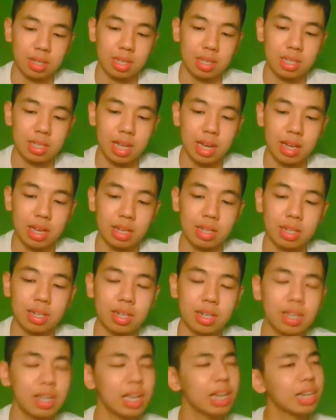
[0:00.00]
It's like
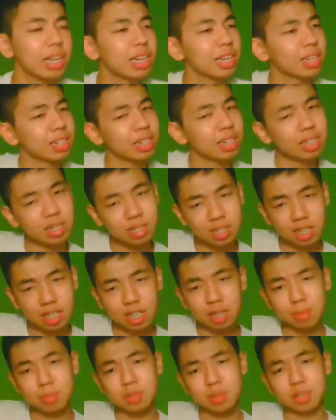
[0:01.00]
that in
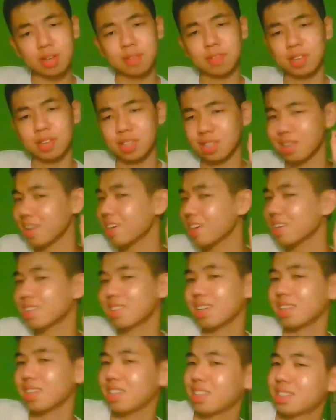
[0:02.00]
terms of the things
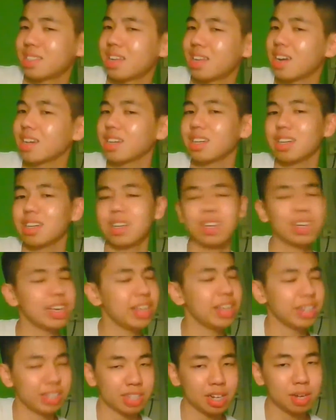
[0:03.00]
they dislike,
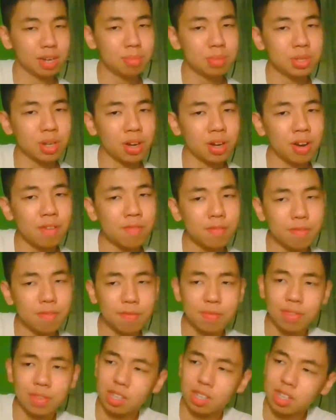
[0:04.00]
in terms of
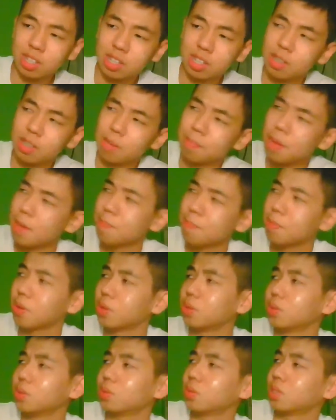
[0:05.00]

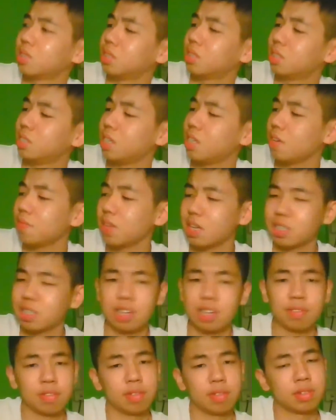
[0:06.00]
people
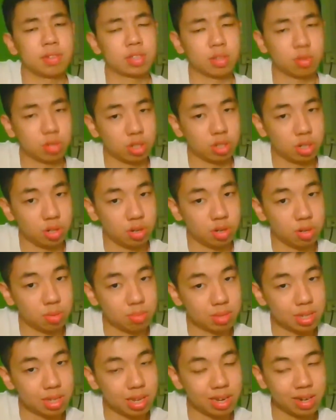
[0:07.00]
deviating from the social
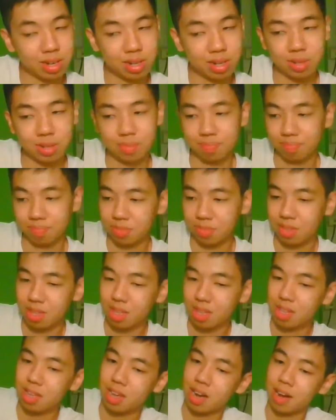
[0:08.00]
norms, and
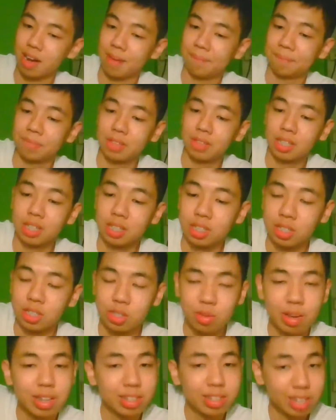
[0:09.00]
yeah,
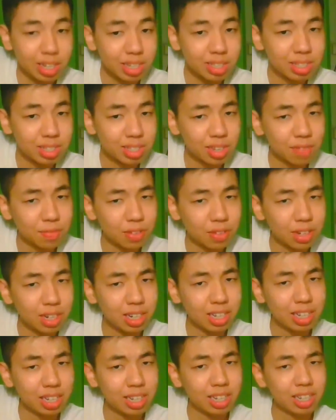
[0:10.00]
doing things
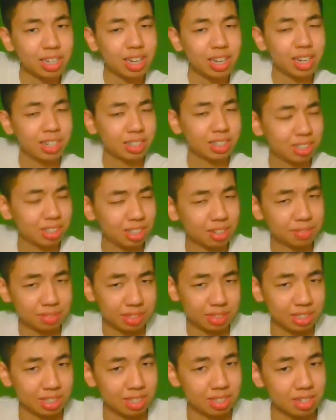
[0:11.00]
differently and doing
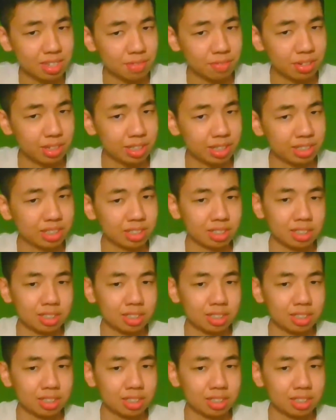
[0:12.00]
things differently.